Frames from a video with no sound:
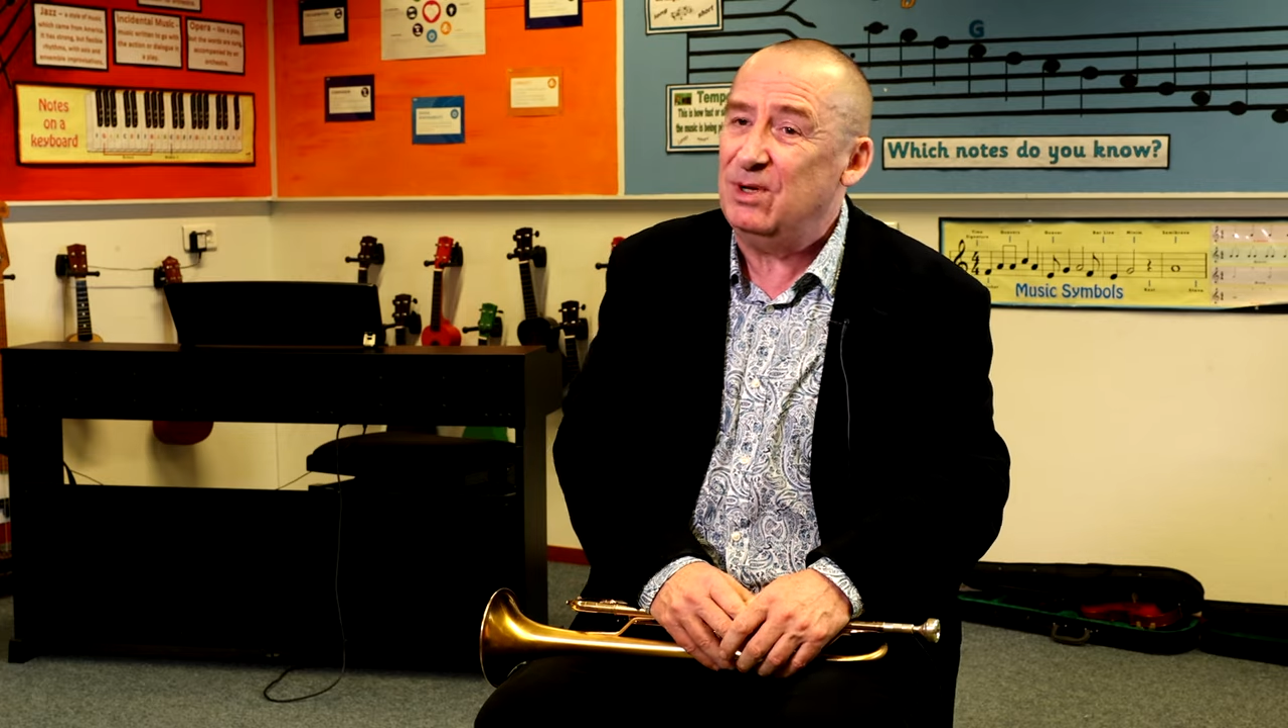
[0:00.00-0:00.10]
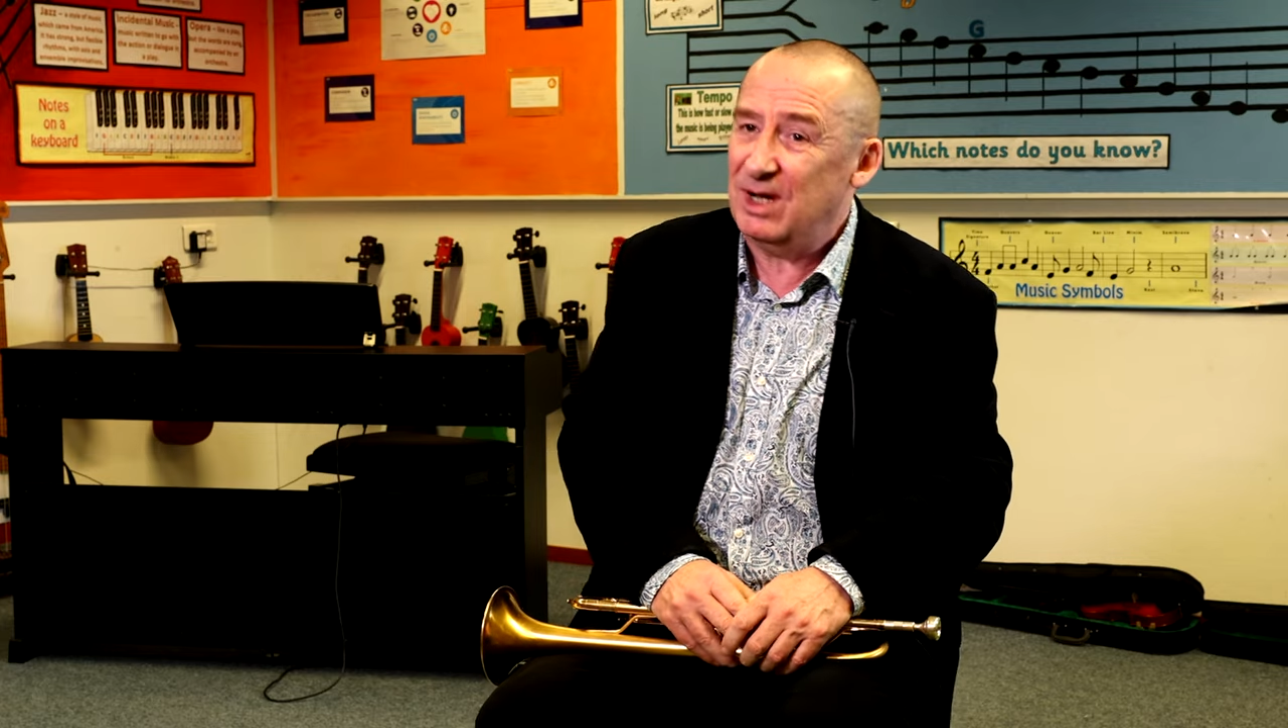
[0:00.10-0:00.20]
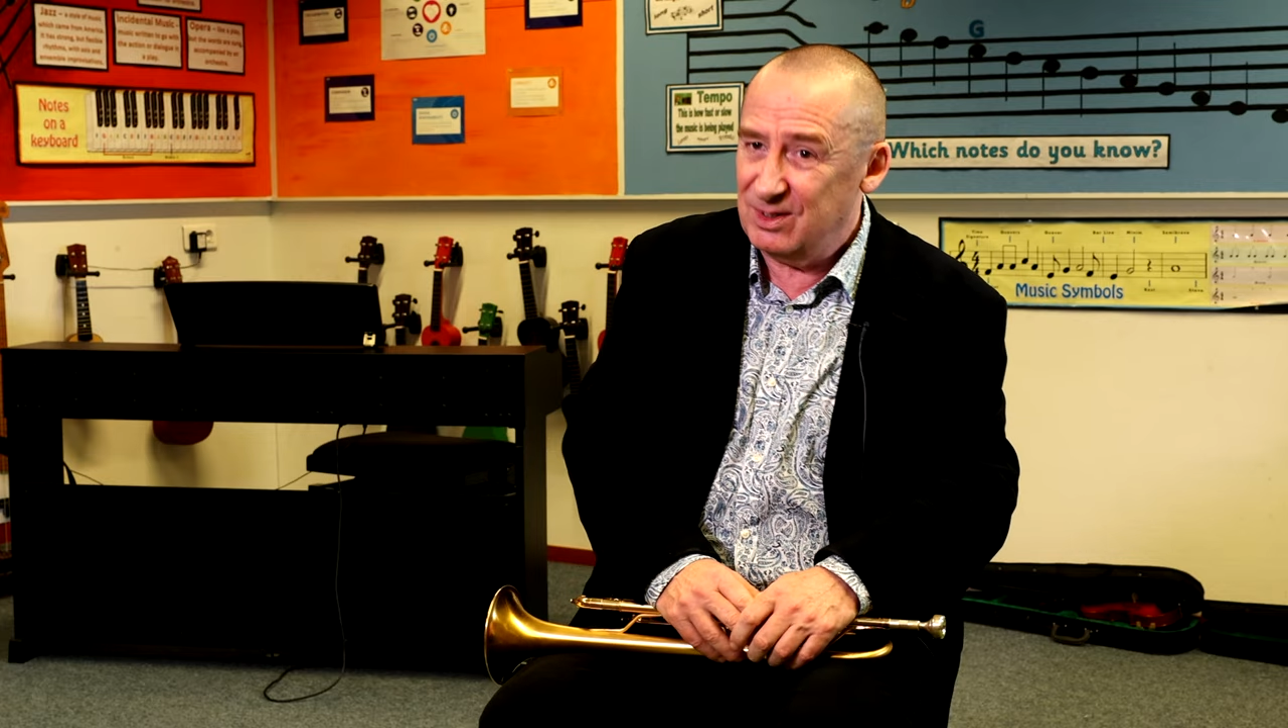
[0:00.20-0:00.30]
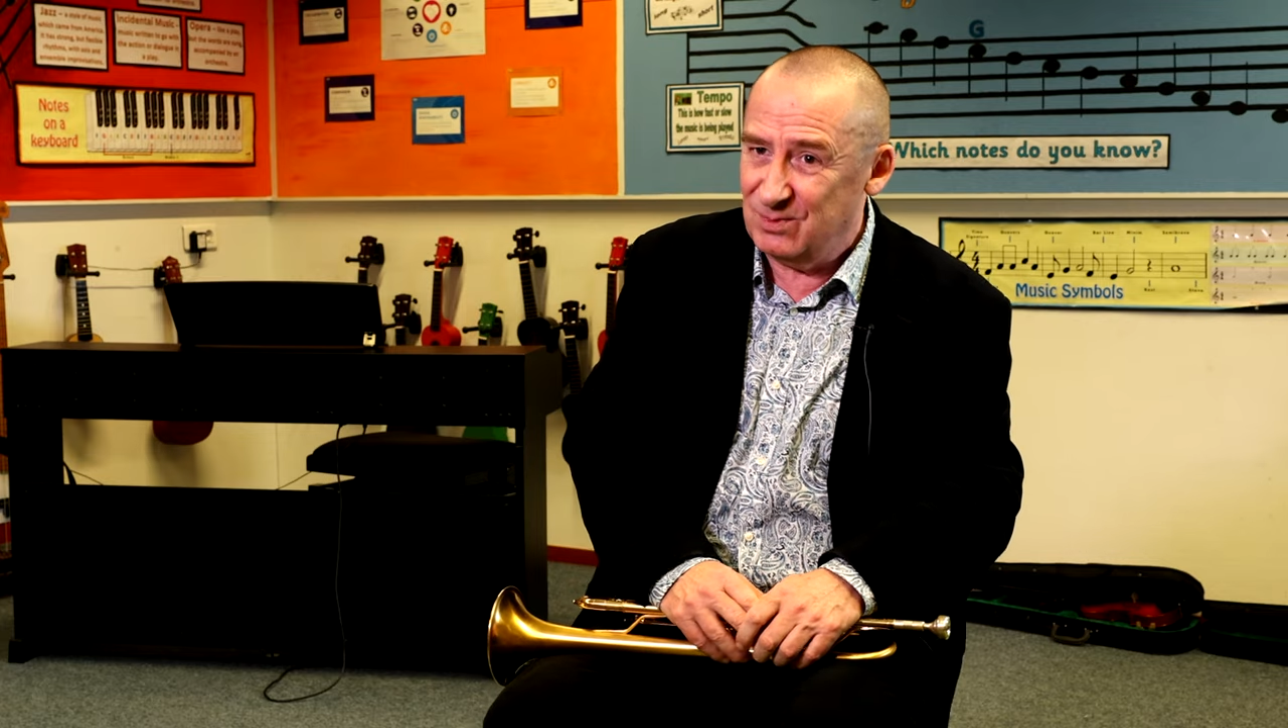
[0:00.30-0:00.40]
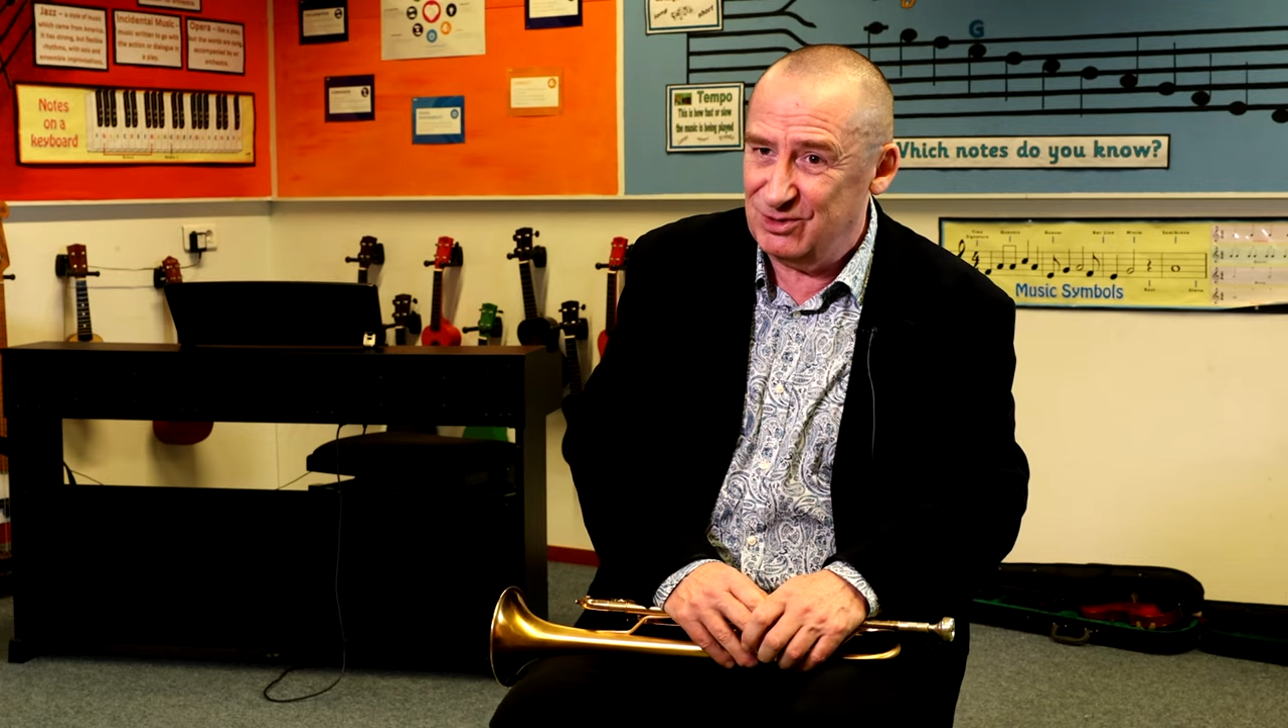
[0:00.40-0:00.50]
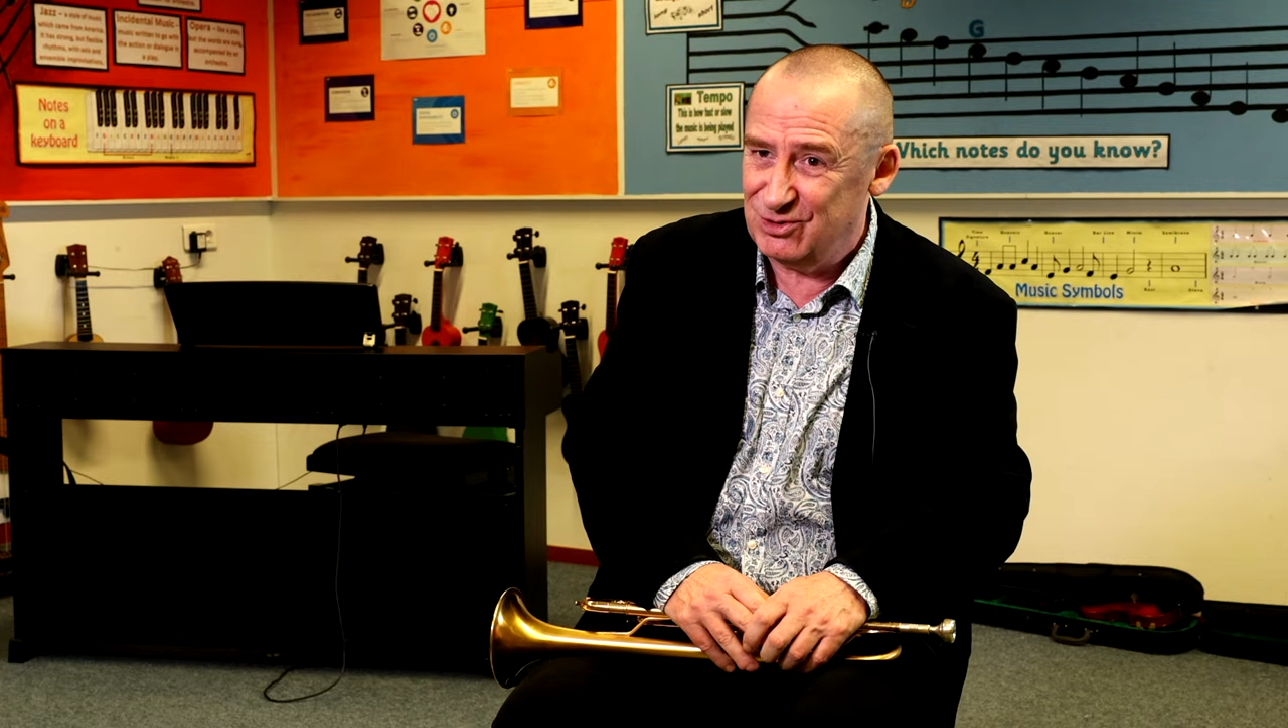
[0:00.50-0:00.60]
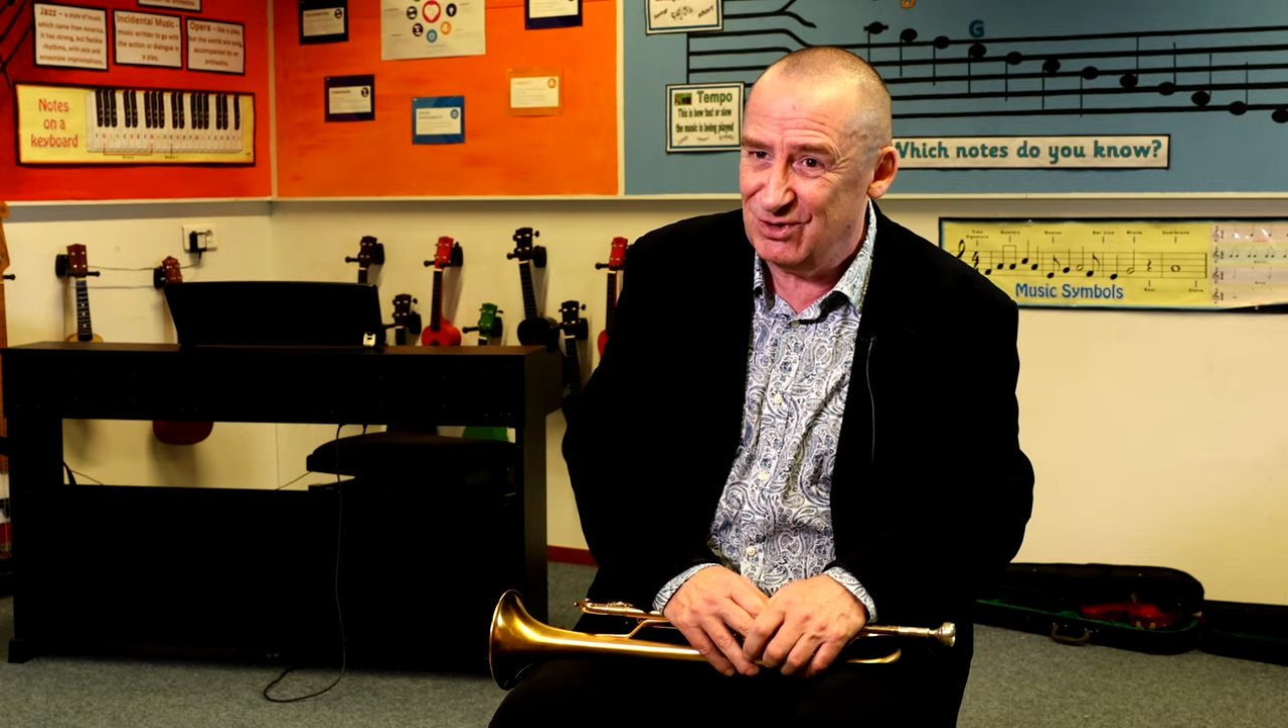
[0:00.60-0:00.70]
playing when you're